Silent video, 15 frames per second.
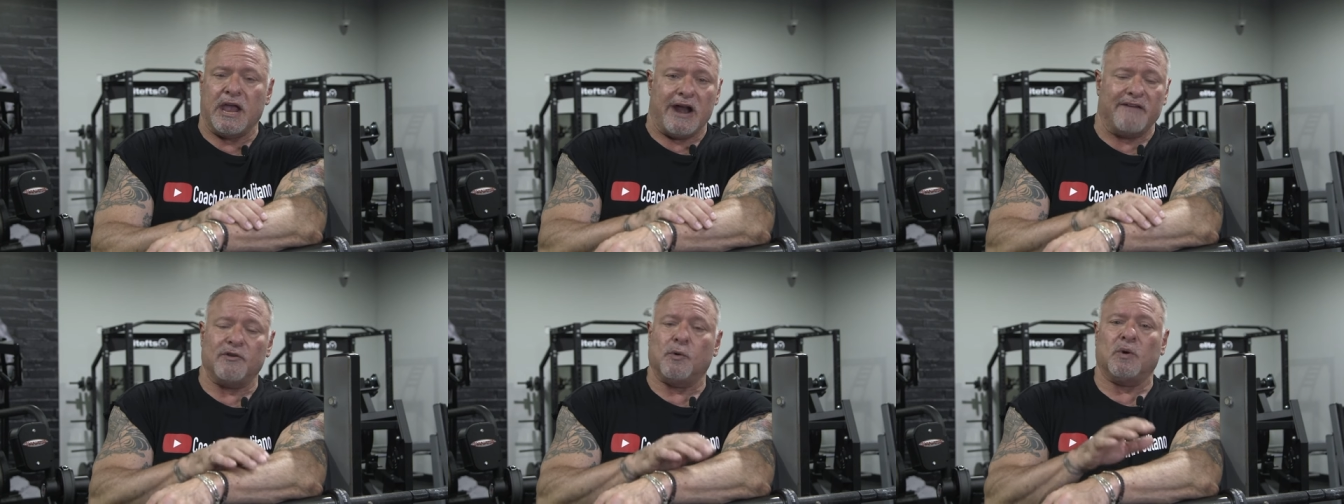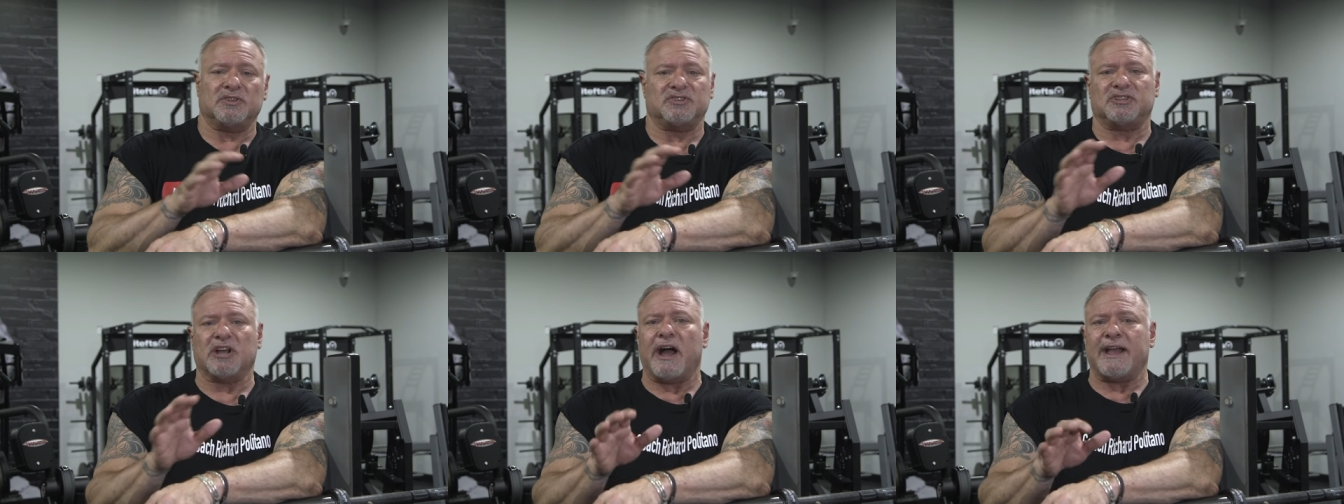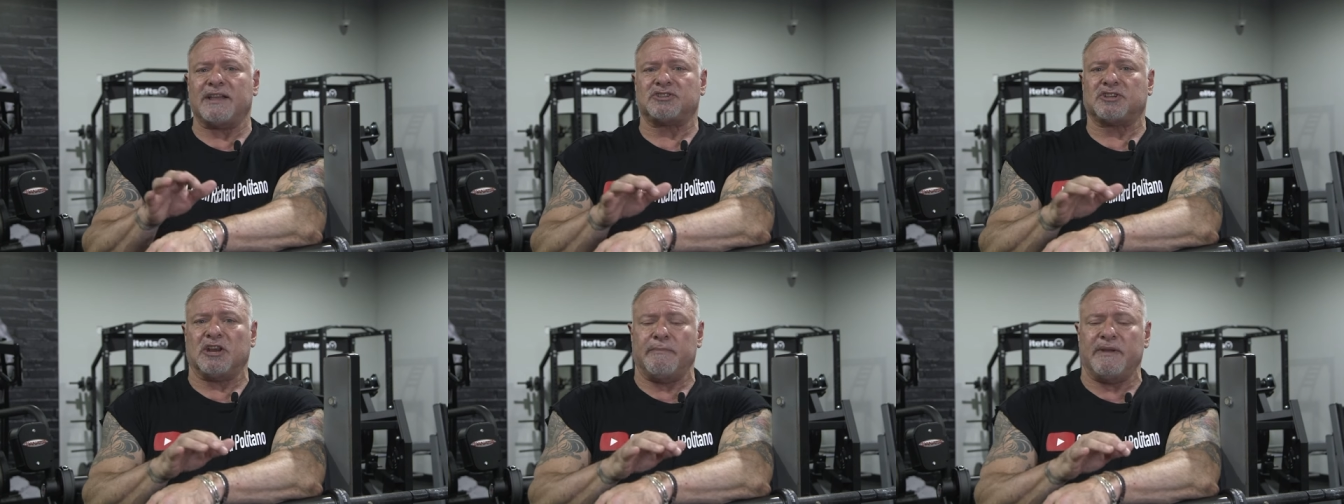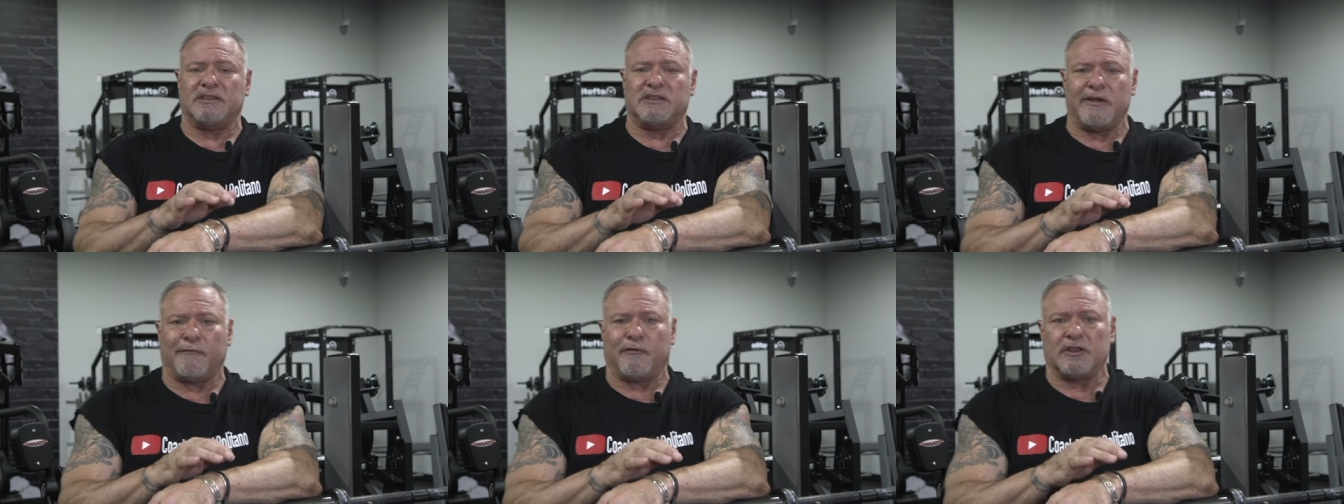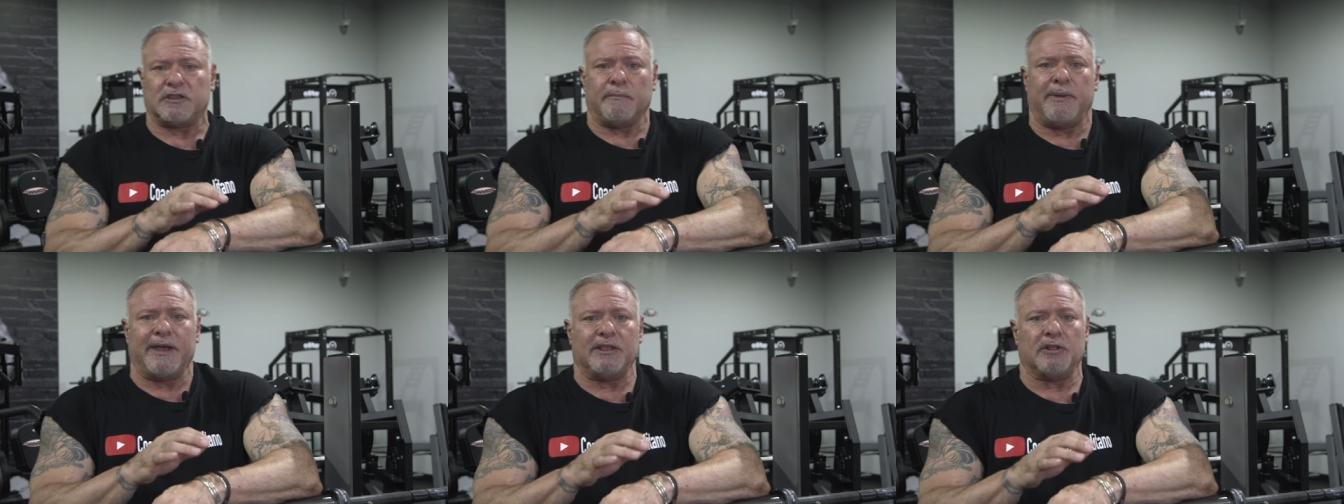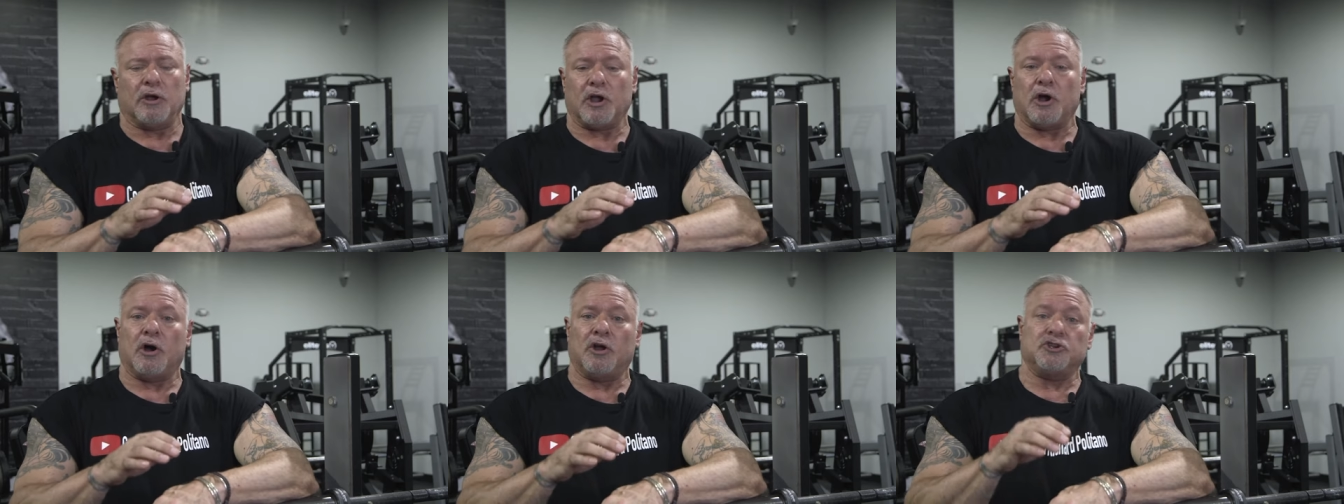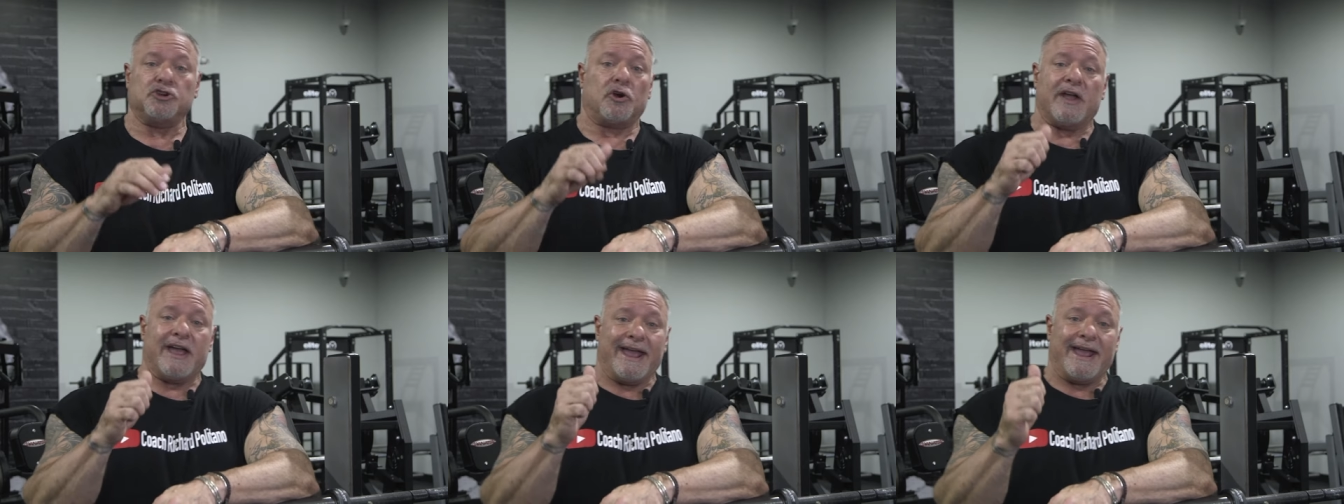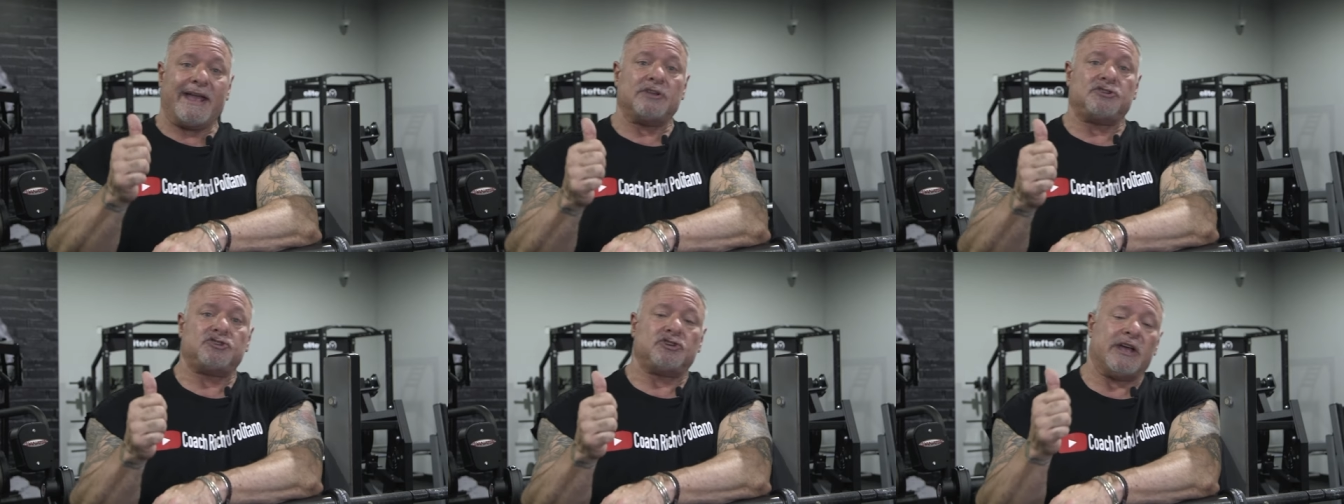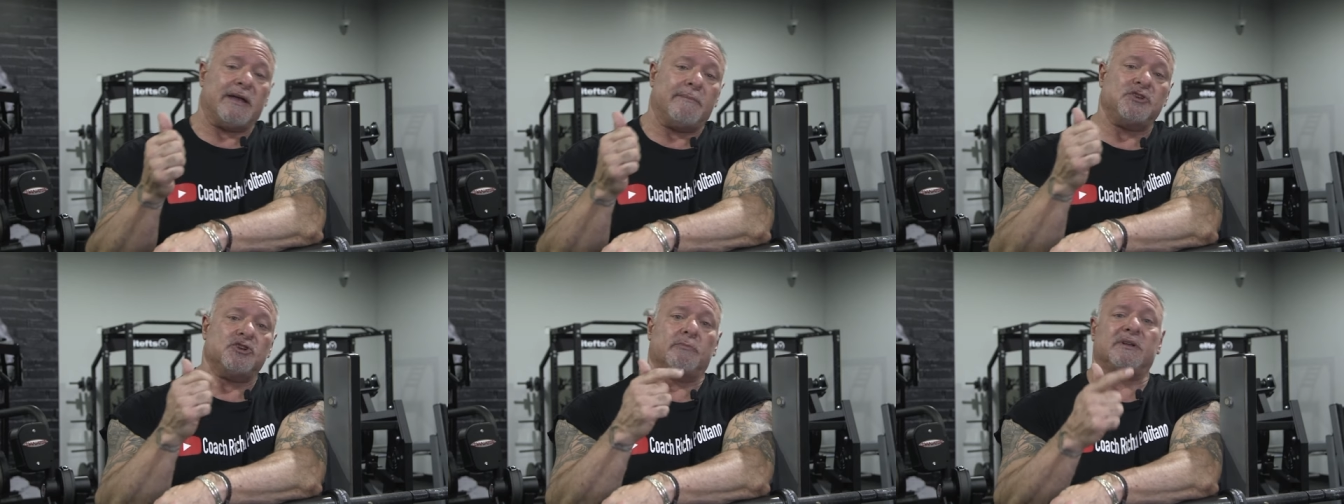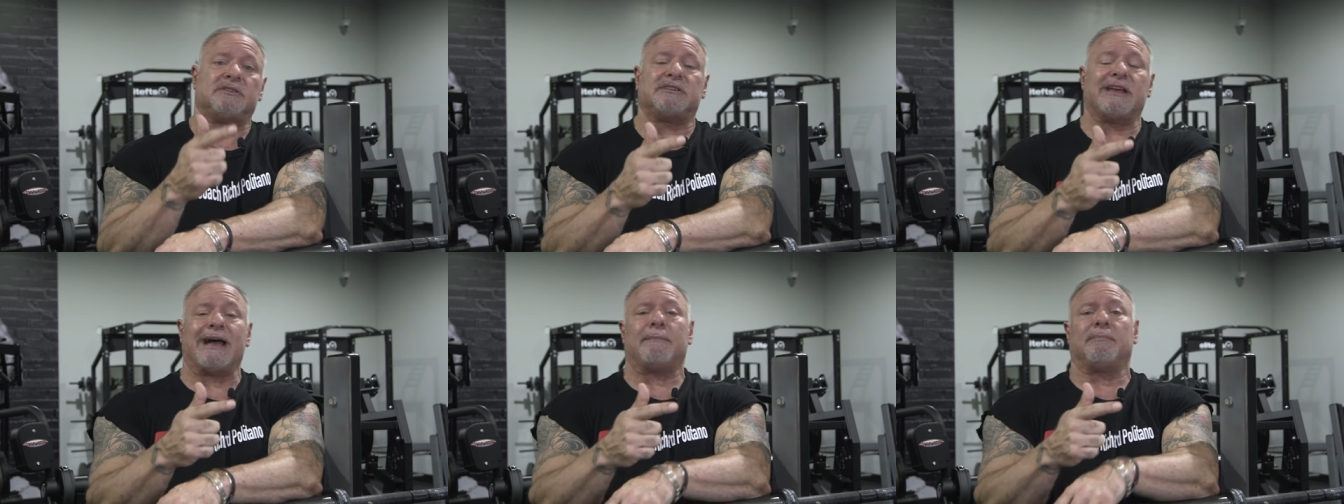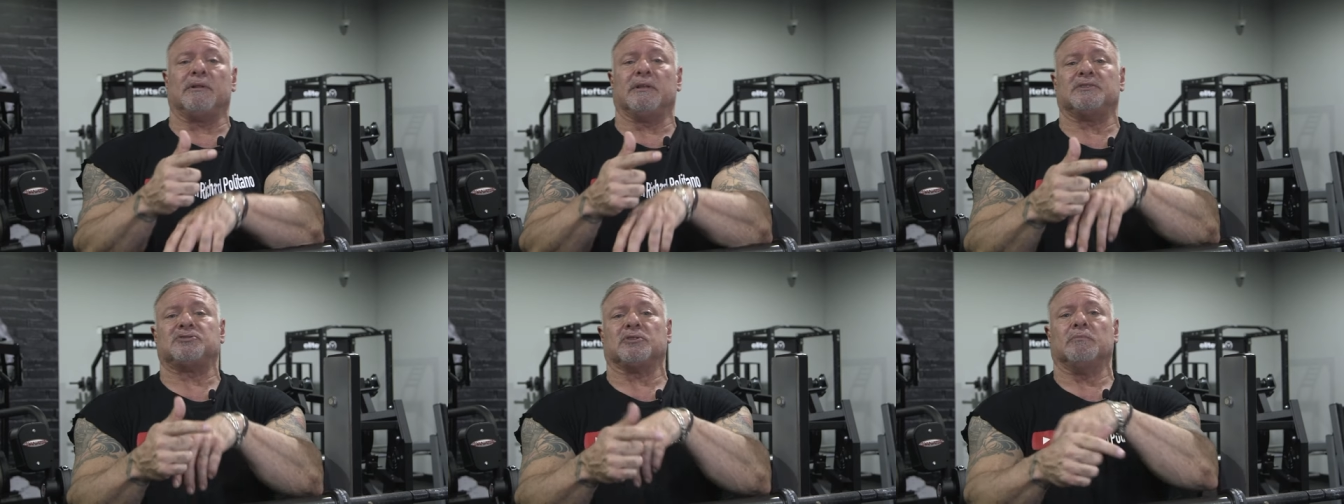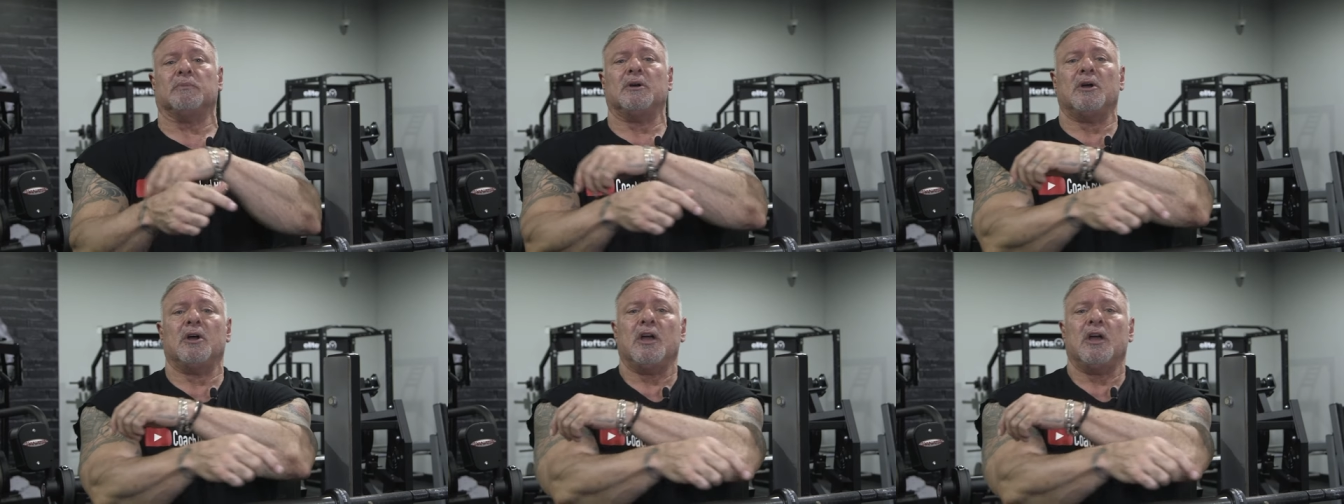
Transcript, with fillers: Everyone's diet's going to be different depending on your age and your metabolism.